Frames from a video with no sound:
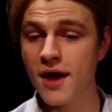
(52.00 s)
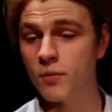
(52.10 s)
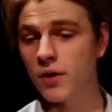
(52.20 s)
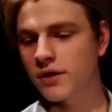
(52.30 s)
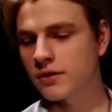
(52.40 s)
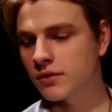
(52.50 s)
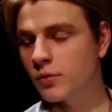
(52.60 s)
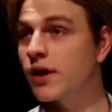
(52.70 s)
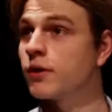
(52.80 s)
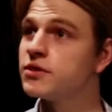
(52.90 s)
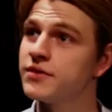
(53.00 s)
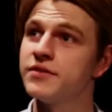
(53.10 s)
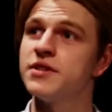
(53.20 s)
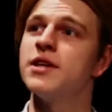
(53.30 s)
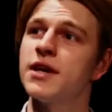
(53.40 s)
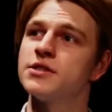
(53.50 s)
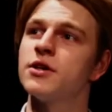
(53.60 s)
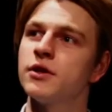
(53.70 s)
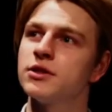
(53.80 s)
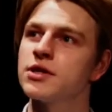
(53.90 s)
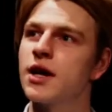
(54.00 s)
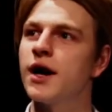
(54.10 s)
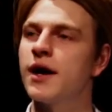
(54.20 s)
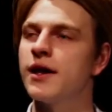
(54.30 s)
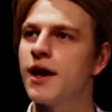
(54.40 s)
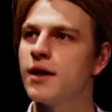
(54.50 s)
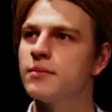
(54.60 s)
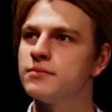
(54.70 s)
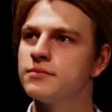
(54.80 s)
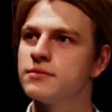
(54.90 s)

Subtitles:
Yeah, well, when I was 15 years old, I